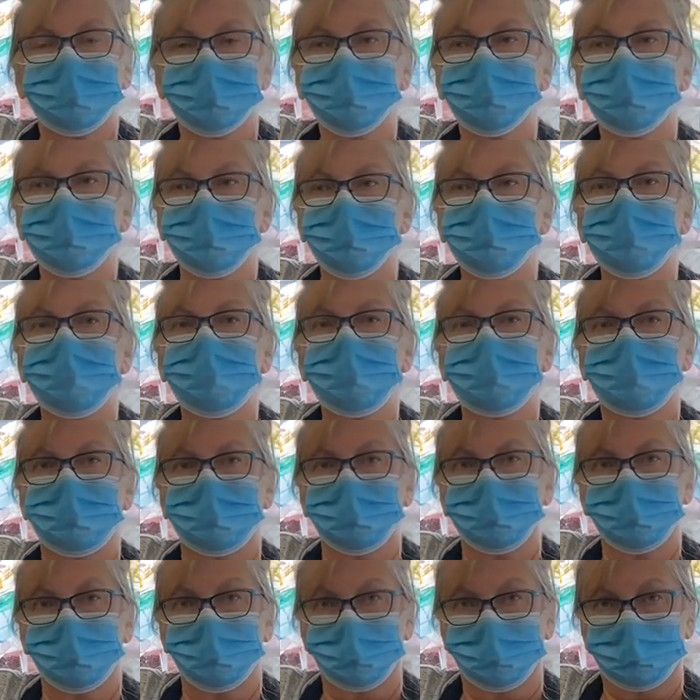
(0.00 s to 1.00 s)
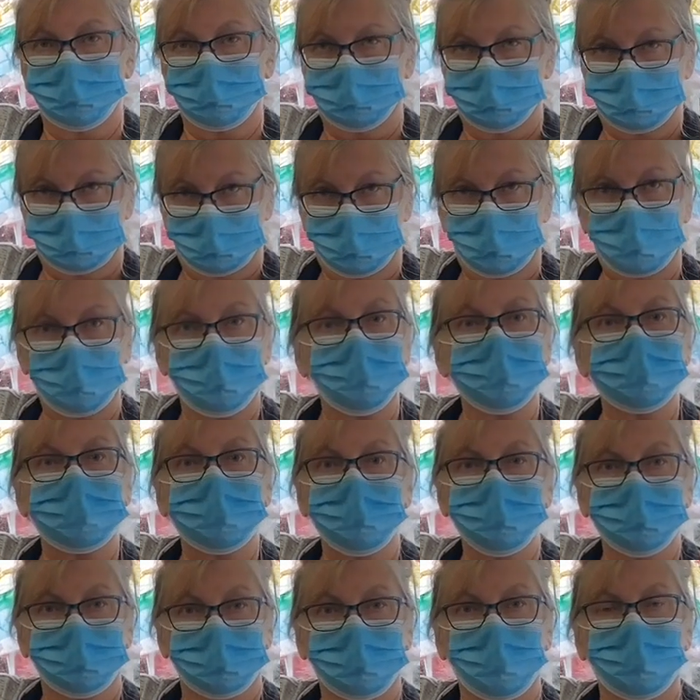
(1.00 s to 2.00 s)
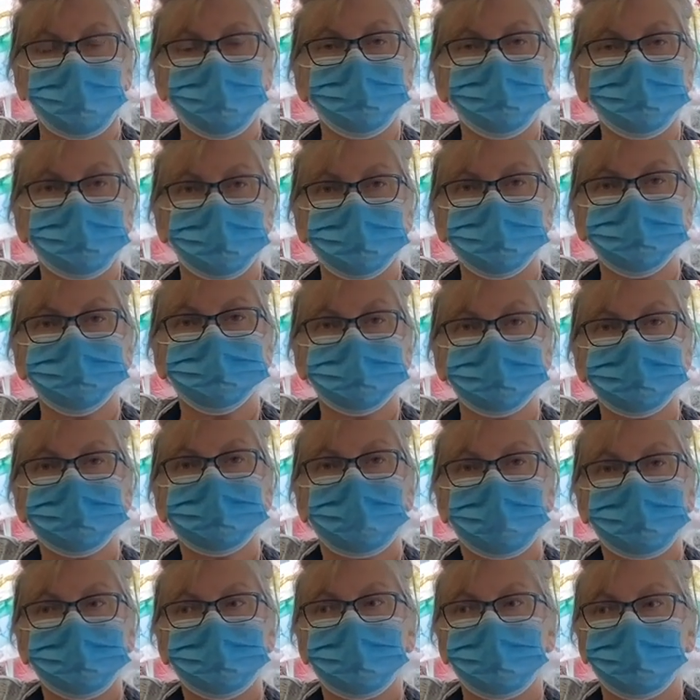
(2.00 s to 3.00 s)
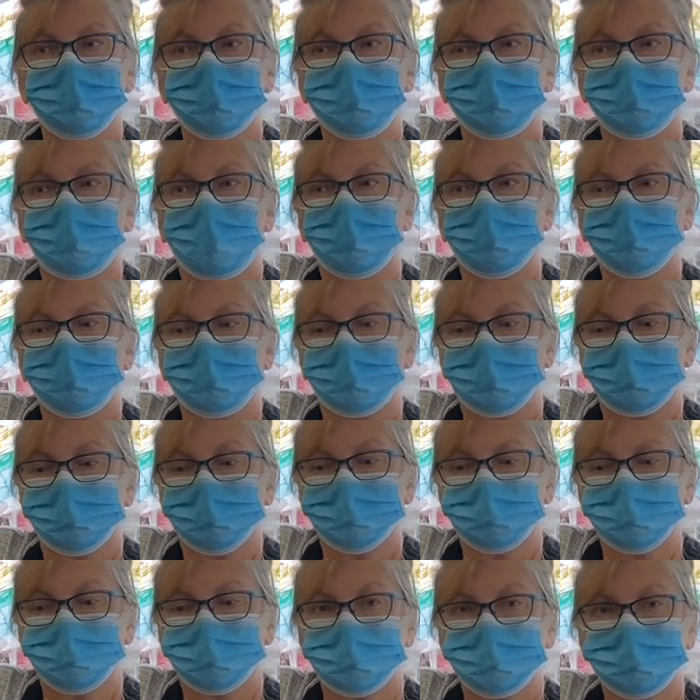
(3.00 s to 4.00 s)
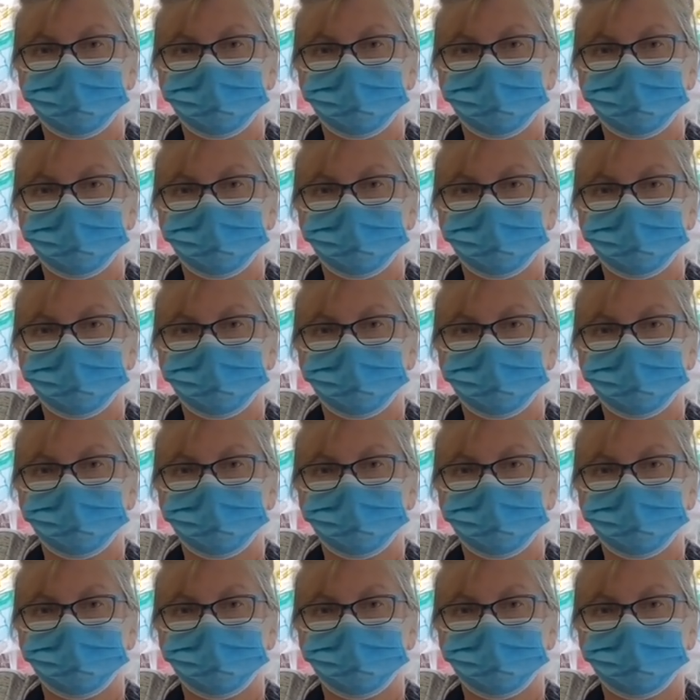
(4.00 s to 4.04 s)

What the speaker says: A little unique and a little quirky. So I think we've got some,